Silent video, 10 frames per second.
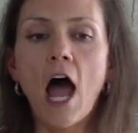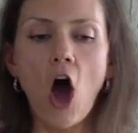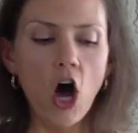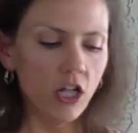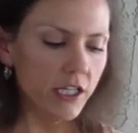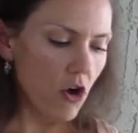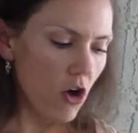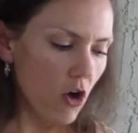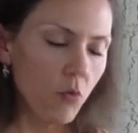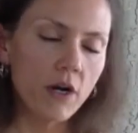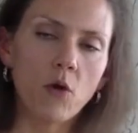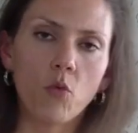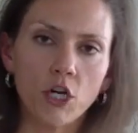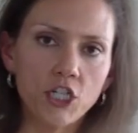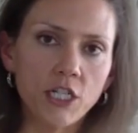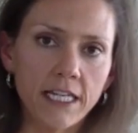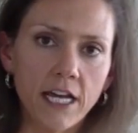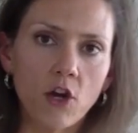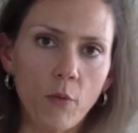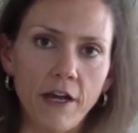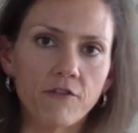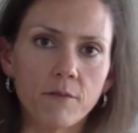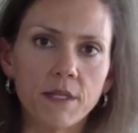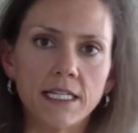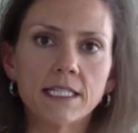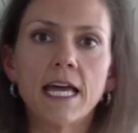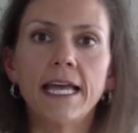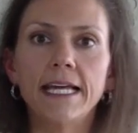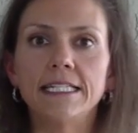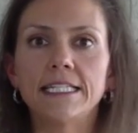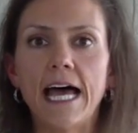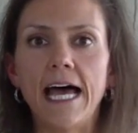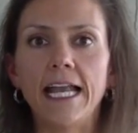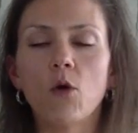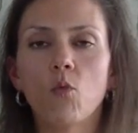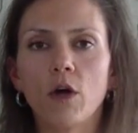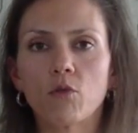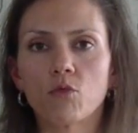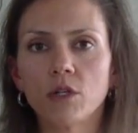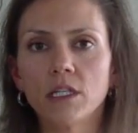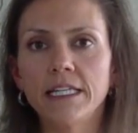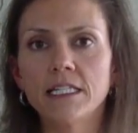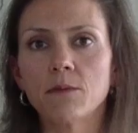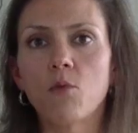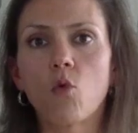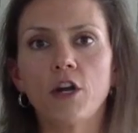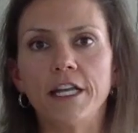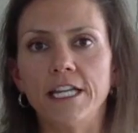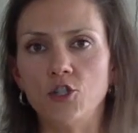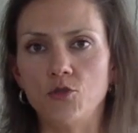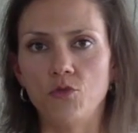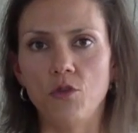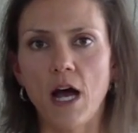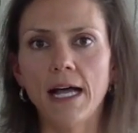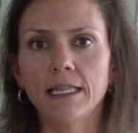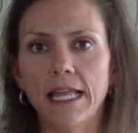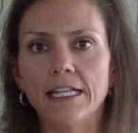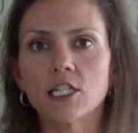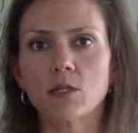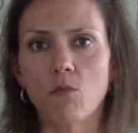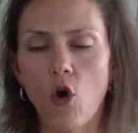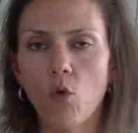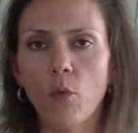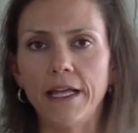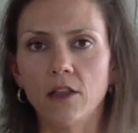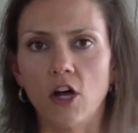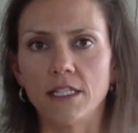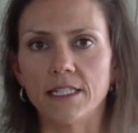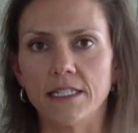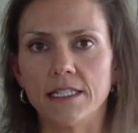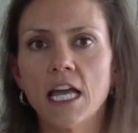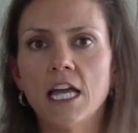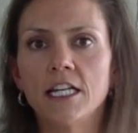All in all, what I want you to take away from this is that what really is important is you do not let small weight losses